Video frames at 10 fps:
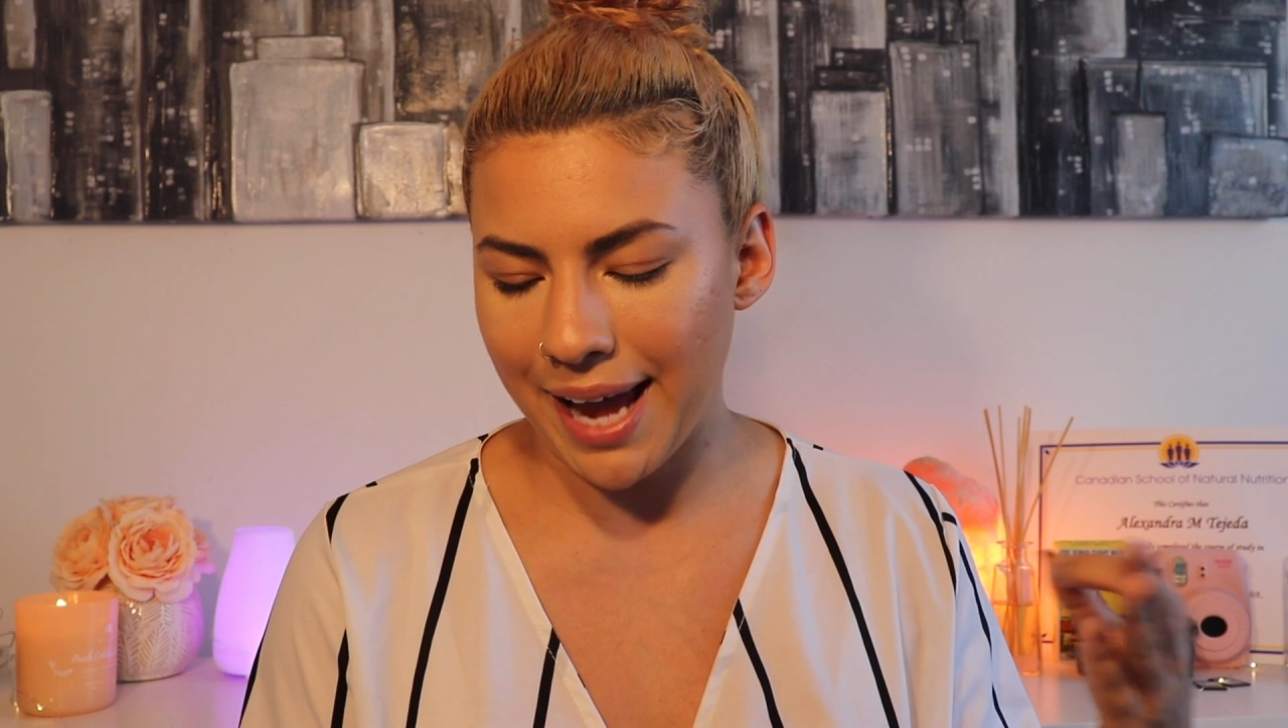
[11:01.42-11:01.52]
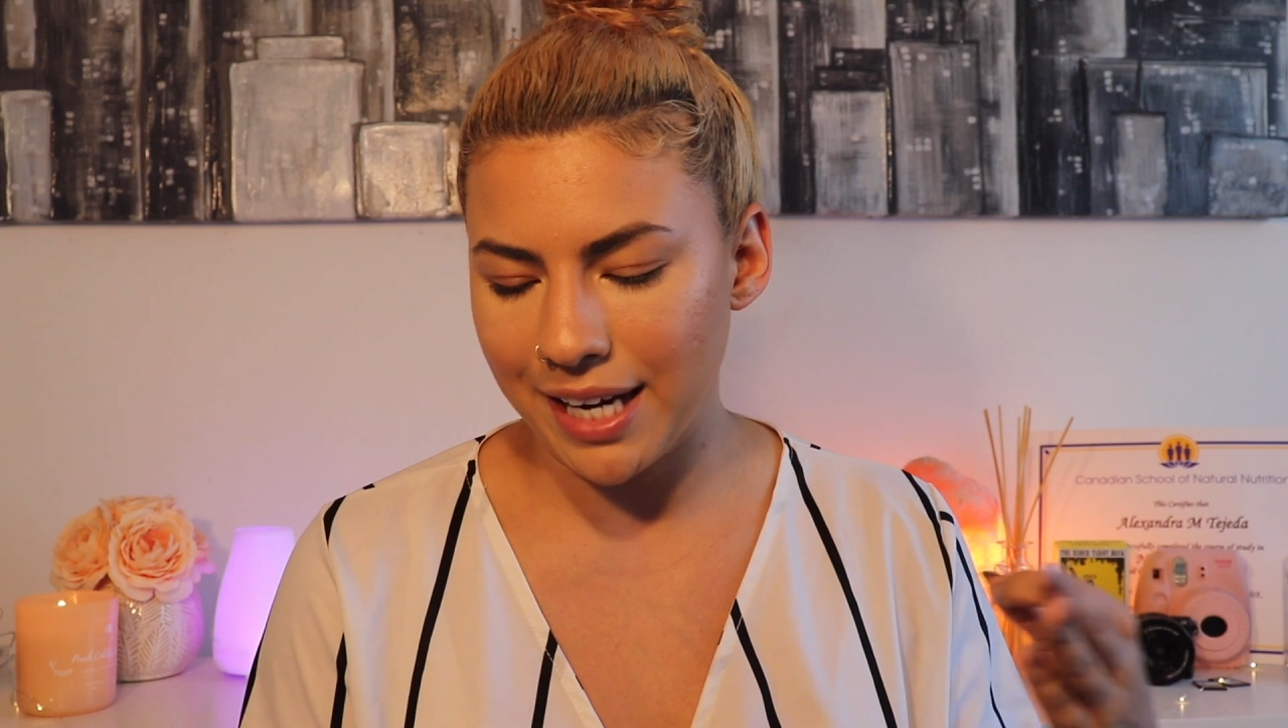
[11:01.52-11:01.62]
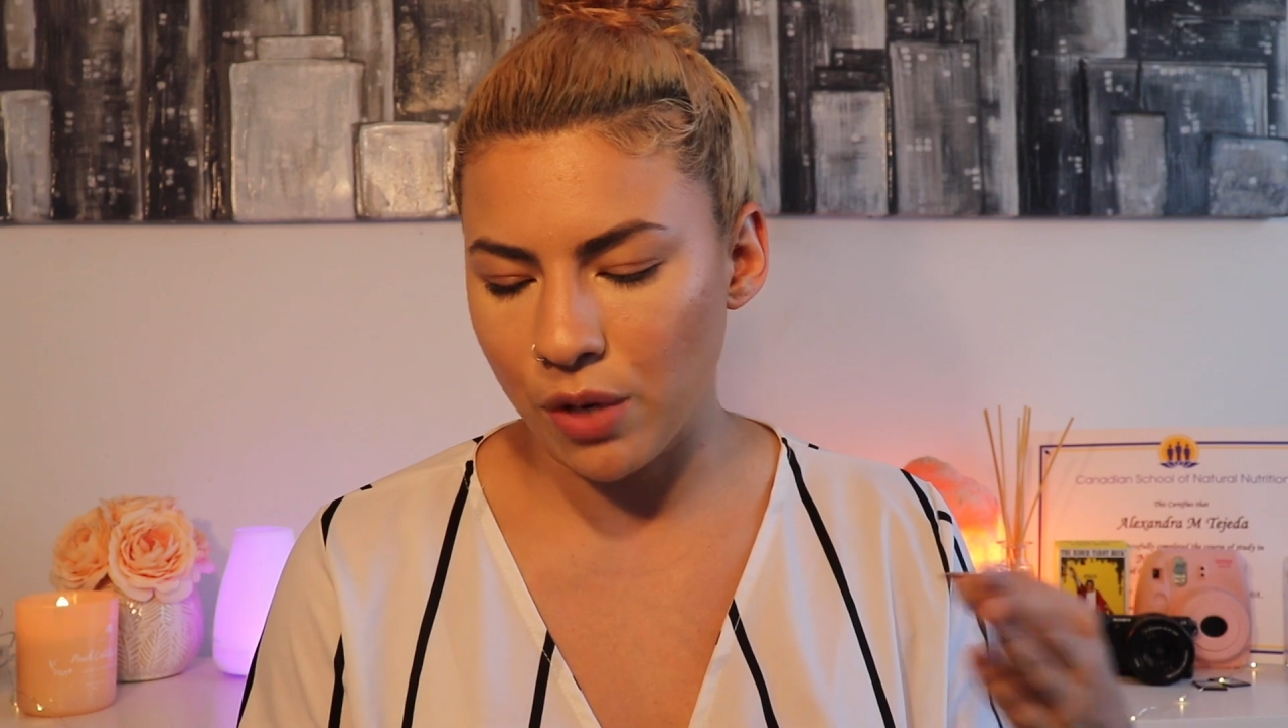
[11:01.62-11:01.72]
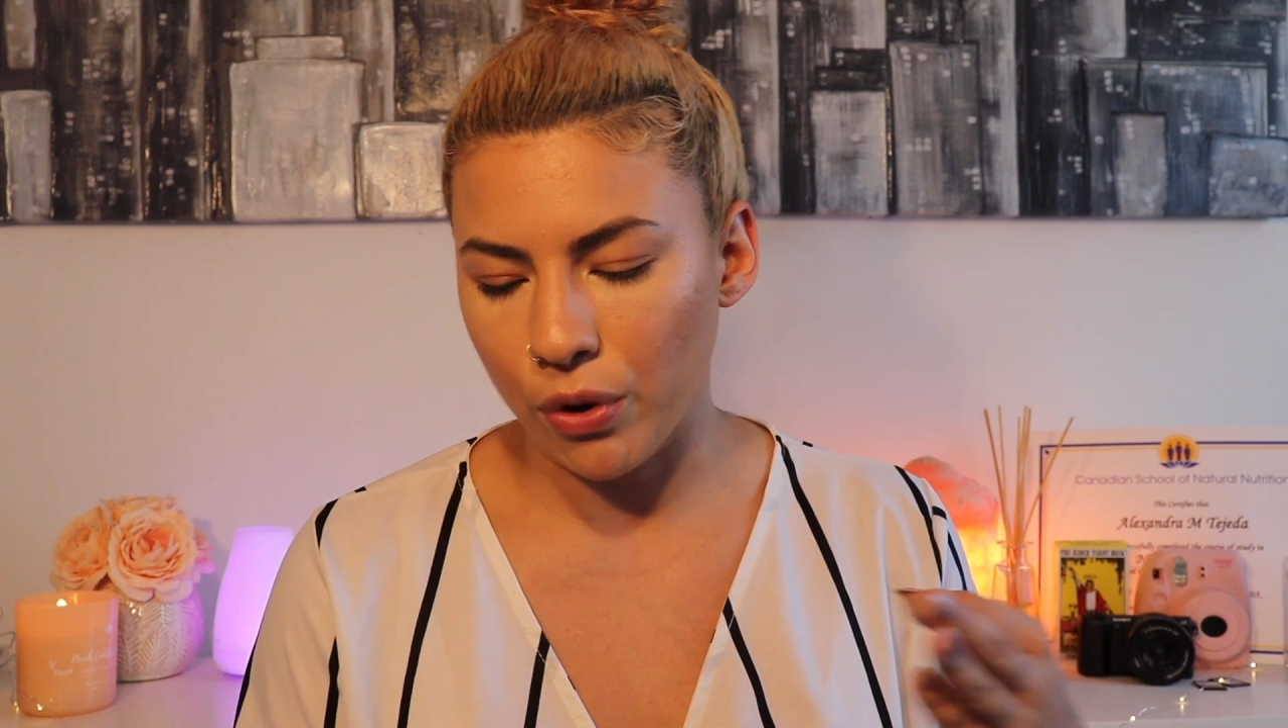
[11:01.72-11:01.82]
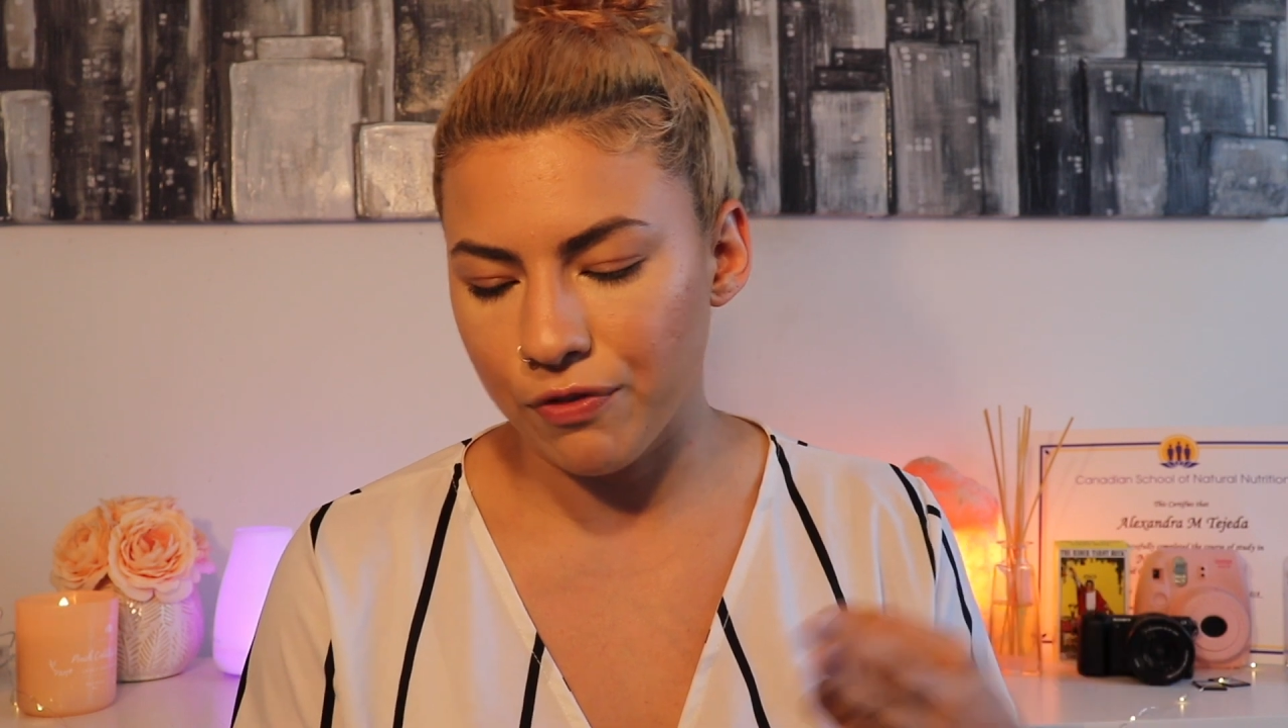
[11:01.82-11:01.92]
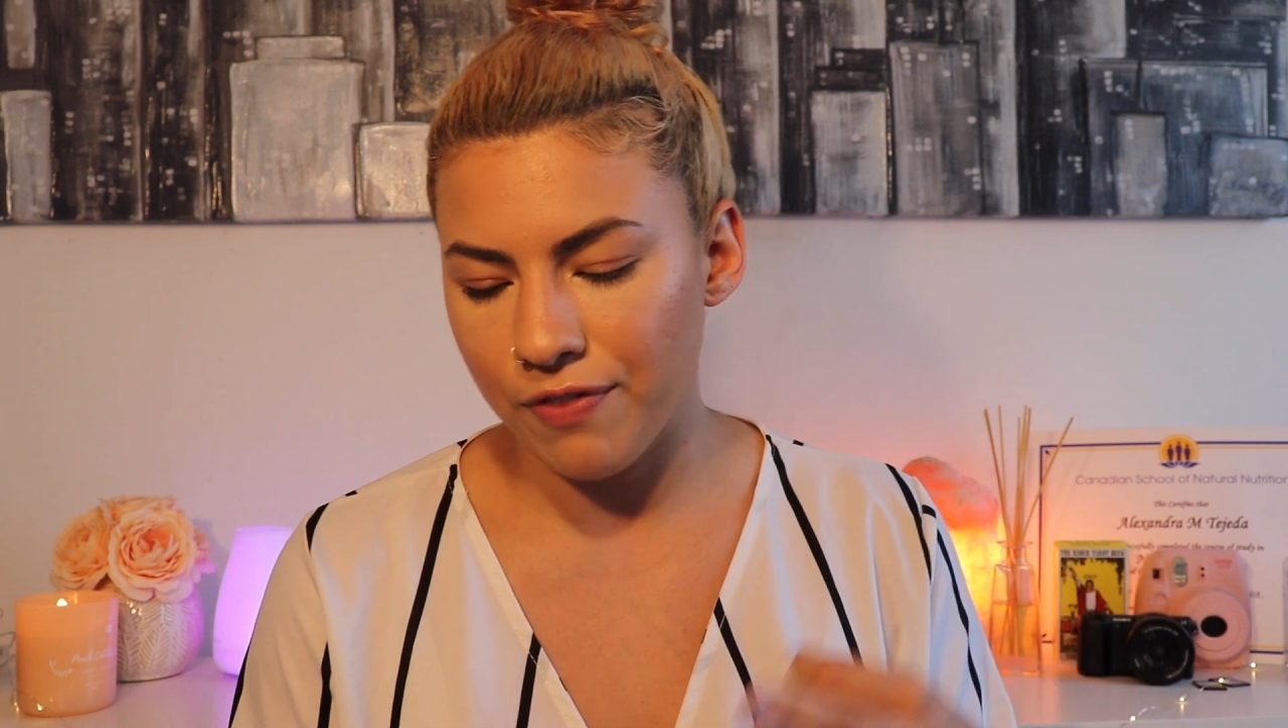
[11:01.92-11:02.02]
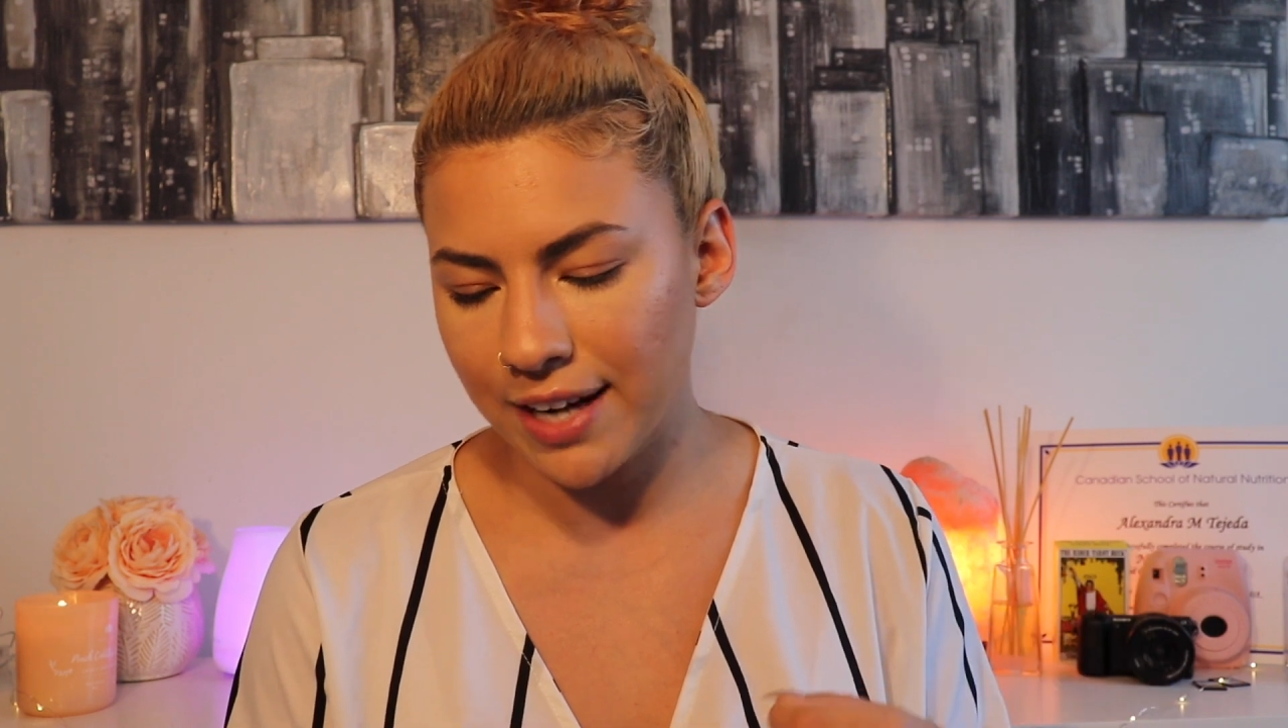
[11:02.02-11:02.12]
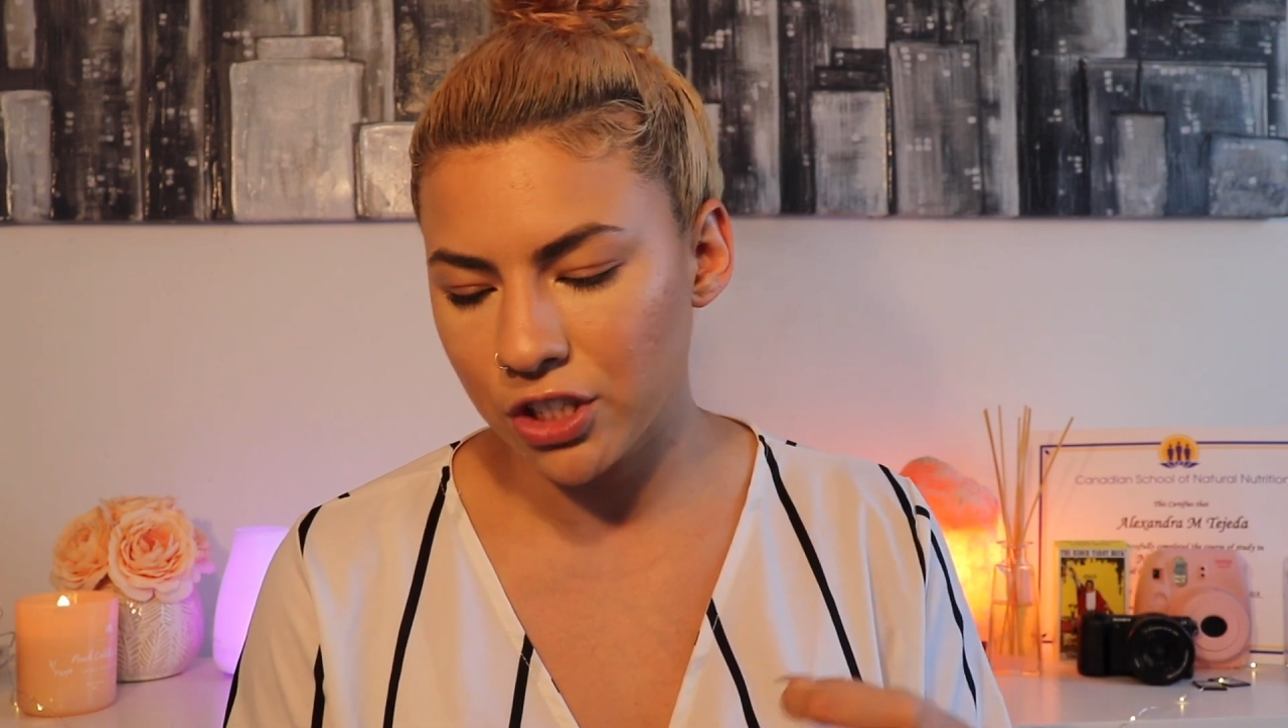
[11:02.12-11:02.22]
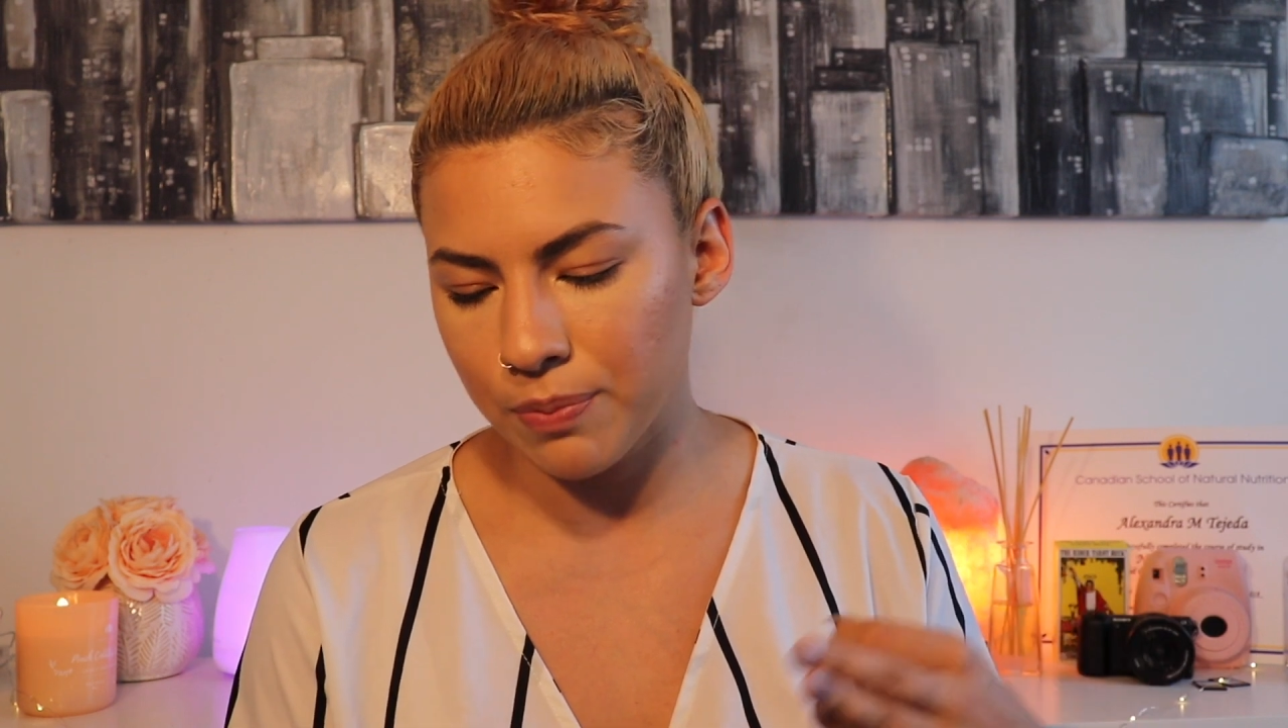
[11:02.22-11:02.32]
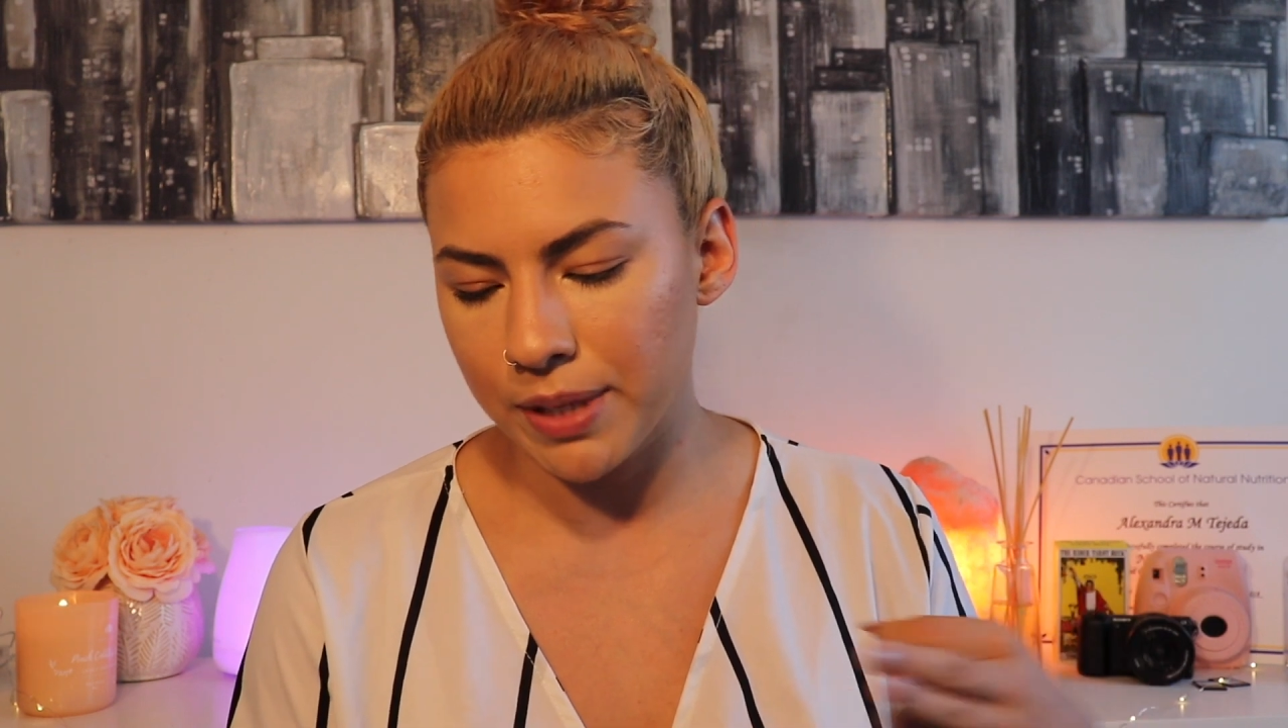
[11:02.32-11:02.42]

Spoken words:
any one factor,